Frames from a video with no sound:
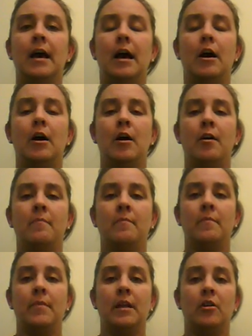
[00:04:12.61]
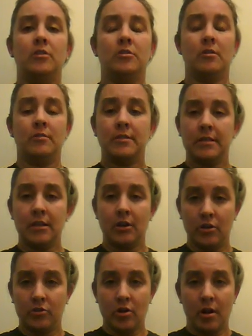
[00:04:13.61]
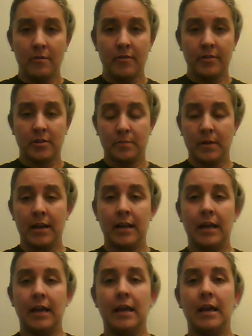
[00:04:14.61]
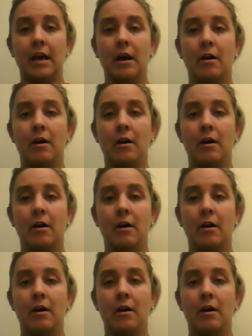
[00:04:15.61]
It also did a good job of explaining